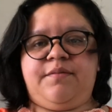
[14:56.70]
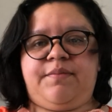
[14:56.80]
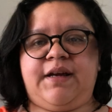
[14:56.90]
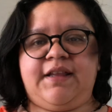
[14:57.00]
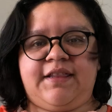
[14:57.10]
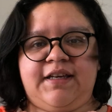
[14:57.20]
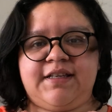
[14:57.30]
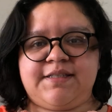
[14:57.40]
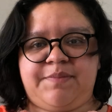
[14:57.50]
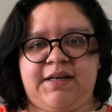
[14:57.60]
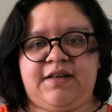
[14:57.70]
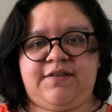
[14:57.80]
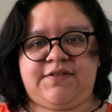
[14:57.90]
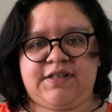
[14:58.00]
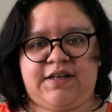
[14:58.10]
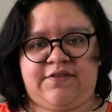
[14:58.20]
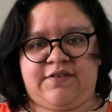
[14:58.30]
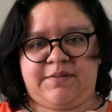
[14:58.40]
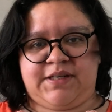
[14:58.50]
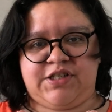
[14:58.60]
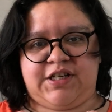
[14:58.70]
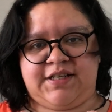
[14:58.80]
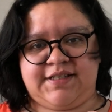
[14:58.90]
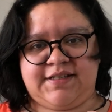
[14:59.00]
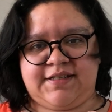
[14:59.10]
but I think it's big enough to cover my chest.